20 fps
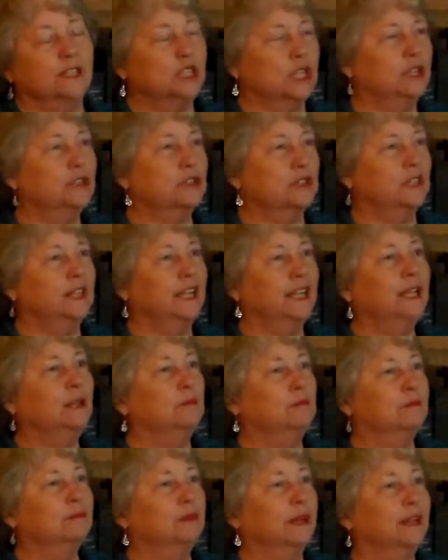changed the
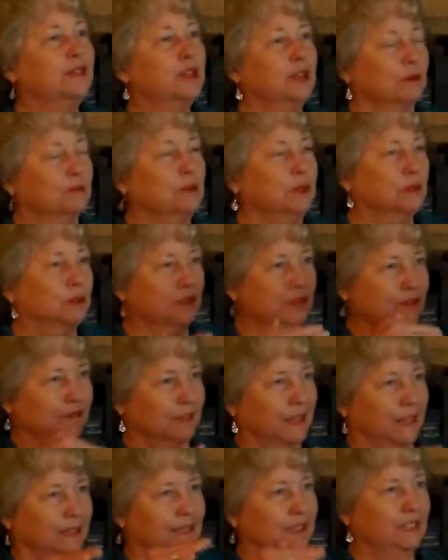name, I think, because
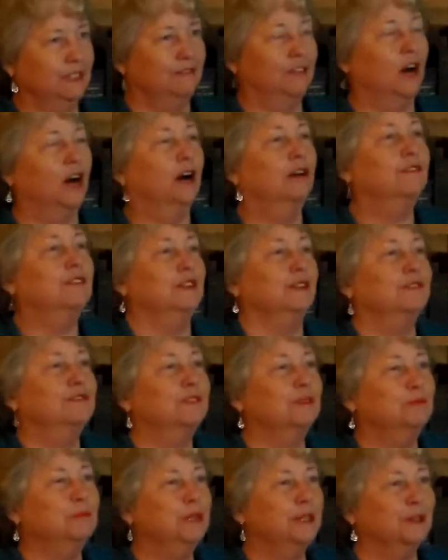of that devolving
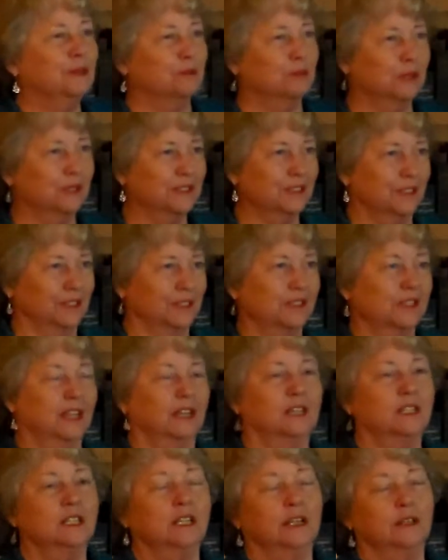from being the presidents
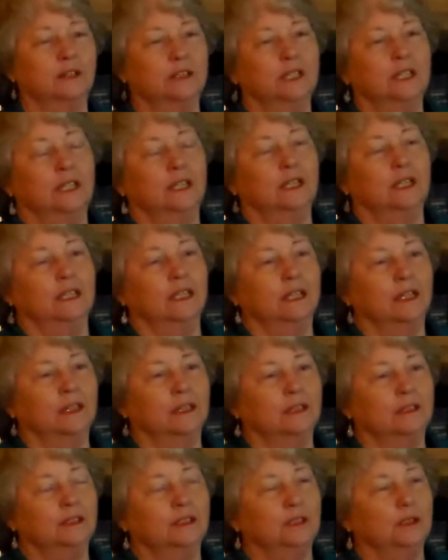getting together
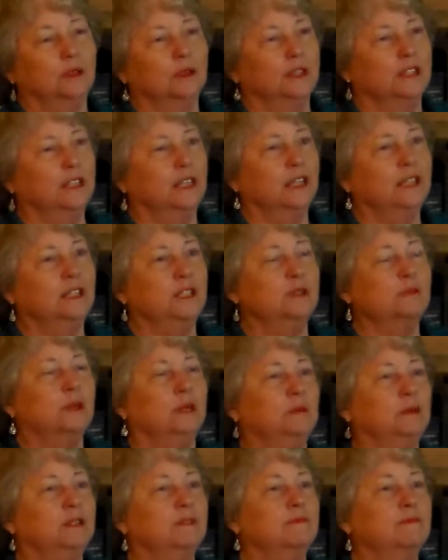in the early 90s
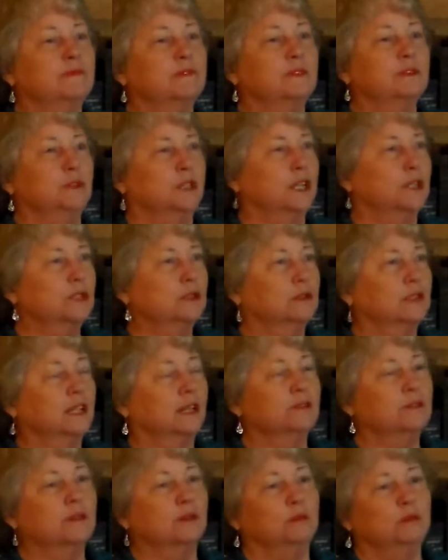maybe, to National
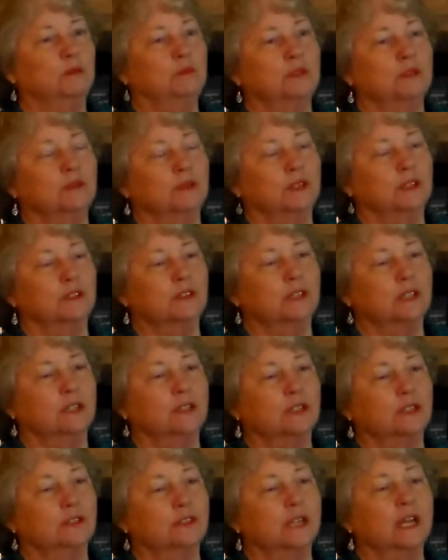Council of Women's
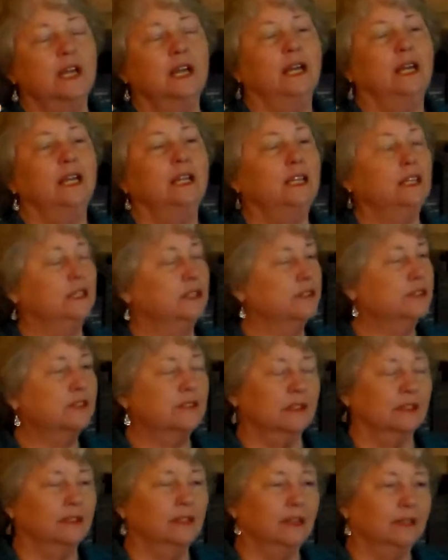Organizations. It
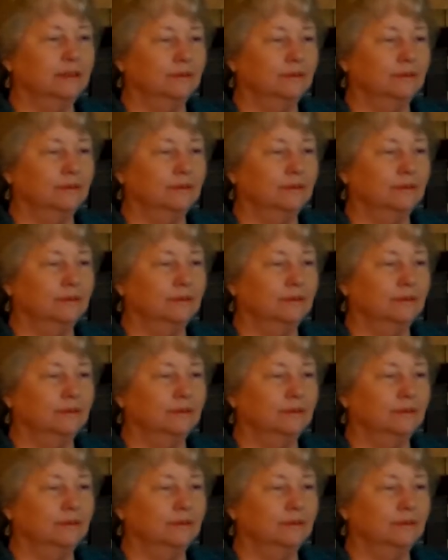is,